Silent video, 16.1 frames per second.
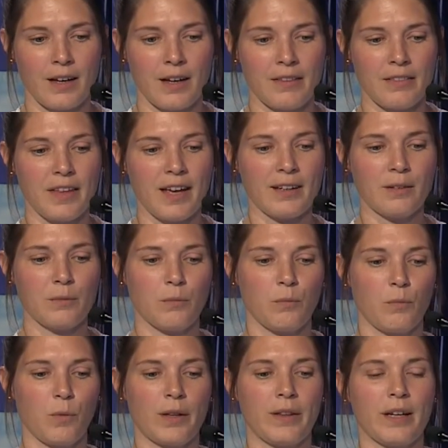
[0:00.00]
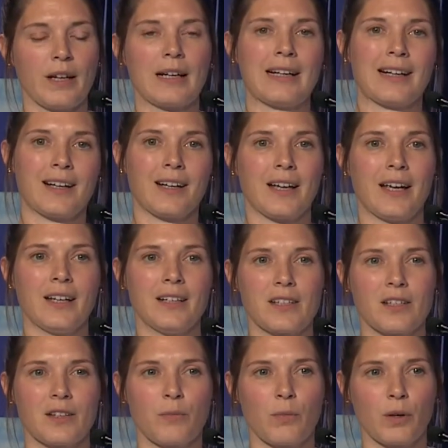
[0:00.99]
And then when they click
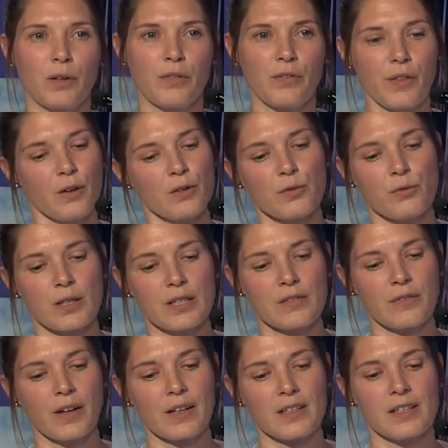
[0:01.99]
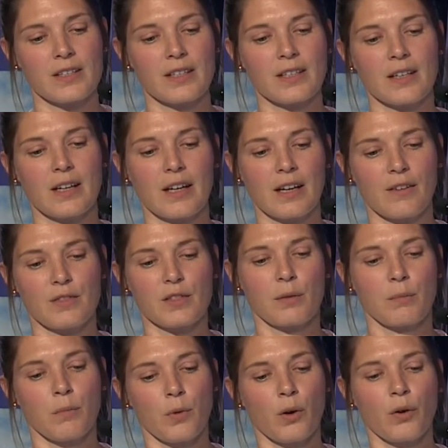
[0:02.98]
into one of those risk factors, it gives
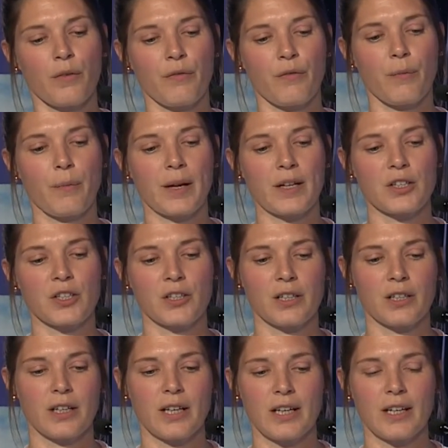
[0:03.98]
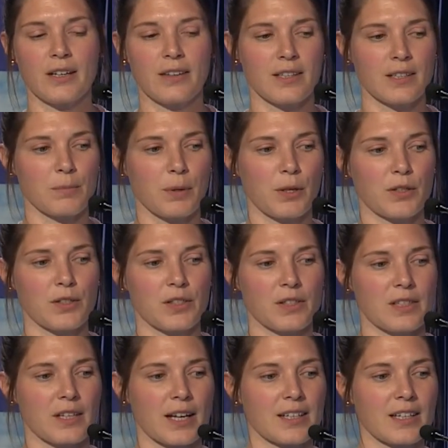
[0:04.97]
them more information. And here this
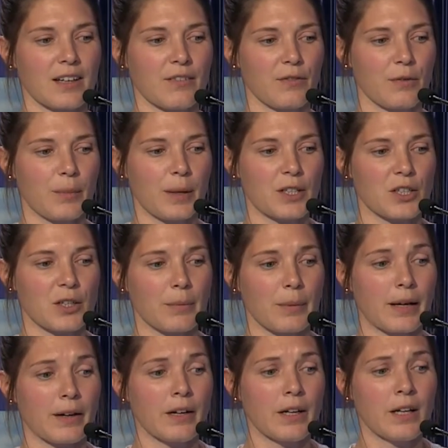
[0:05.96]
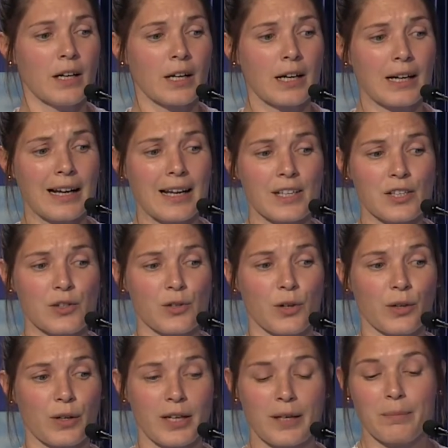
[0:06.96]
person's getting information about
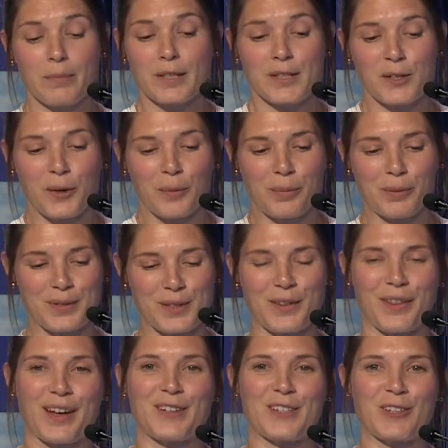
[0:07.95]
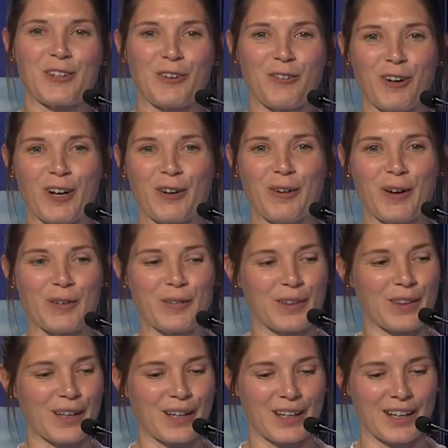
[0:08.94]
cholesterol, keep this up. So they're doing really well
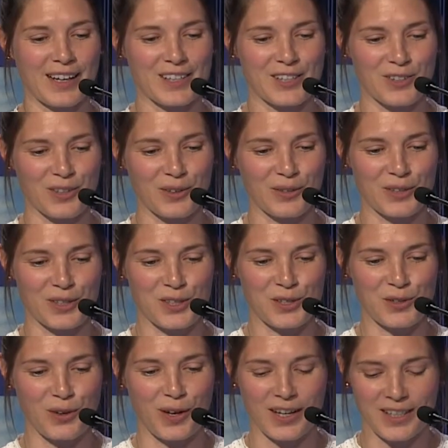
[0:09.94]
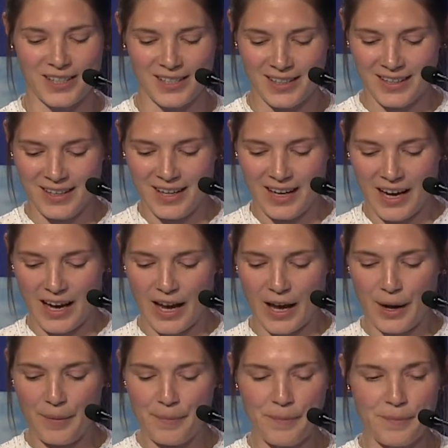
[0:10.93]
with their cholesterol, which is great.
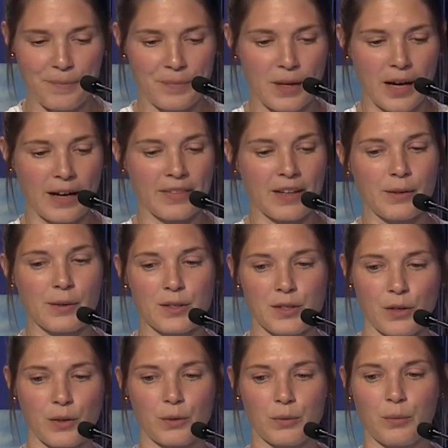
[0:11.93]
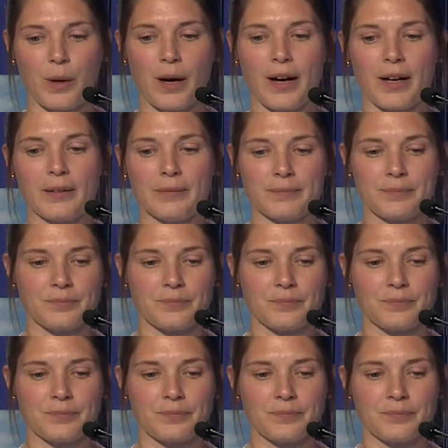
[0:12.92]
And they were told why.